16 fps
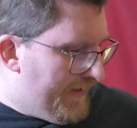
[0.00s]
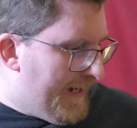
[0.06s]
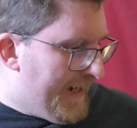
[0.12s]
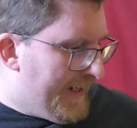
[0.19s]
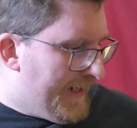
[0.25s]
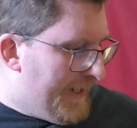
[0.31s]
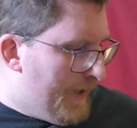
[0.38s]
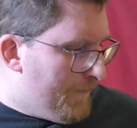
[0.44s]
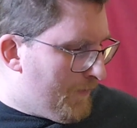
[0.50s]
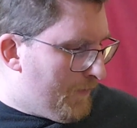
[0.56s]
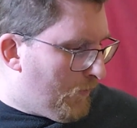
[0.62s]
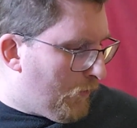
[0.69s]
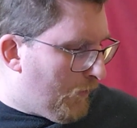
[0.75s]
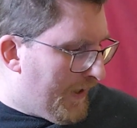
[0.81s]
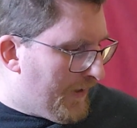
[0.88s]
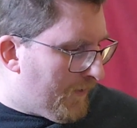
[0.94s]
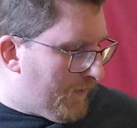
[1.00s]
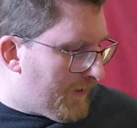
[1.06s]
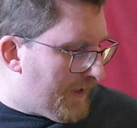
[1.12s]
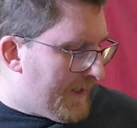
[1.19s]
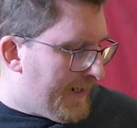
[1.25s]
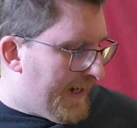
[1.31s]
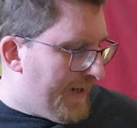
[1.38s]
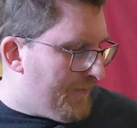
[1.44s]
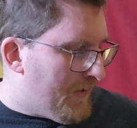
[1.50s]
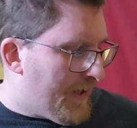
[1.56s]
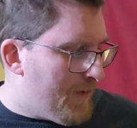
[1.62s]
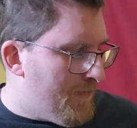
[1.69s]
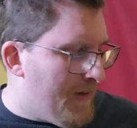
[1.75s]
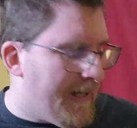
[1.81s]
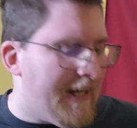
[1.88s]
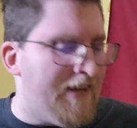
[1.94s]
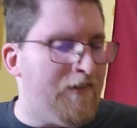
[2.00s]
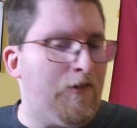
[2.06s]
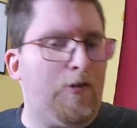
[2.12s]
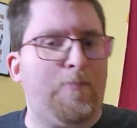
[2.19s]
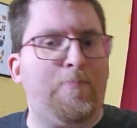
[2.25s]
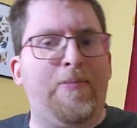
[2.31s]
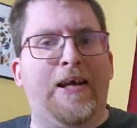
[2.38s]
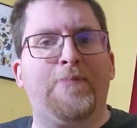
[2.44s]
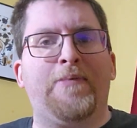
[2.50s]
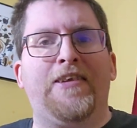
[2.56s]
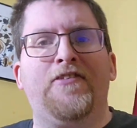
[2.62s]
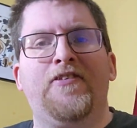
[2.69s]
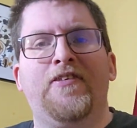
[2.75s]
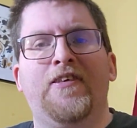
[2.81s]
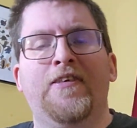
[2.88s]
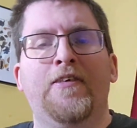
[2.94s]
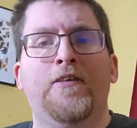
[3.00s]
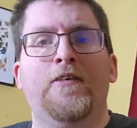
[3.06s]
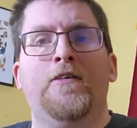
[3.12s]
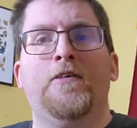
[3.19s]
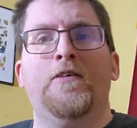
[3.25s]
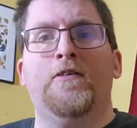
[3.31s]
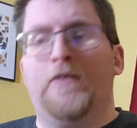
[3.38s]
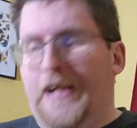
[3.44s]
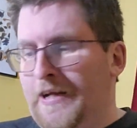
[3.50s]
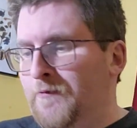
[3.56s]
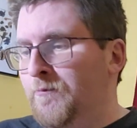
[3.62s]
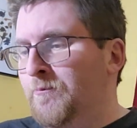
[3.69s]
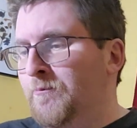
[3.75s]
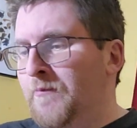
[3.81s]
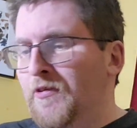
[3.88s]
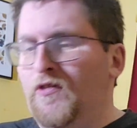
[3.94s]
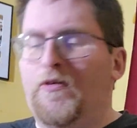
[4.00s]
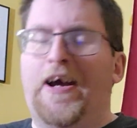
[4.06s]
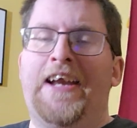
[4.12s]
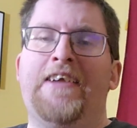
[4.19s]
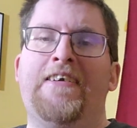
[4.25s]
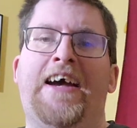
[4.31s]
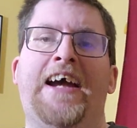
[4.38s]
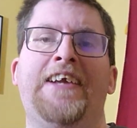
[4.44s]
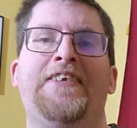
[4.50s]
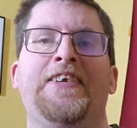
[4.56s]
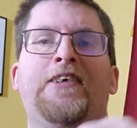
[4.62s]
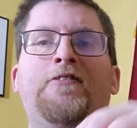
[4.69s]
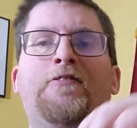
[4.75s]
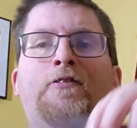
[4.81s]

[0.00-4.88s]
I keep them quite organized. I can make it into a pigment, and it's quite an ideal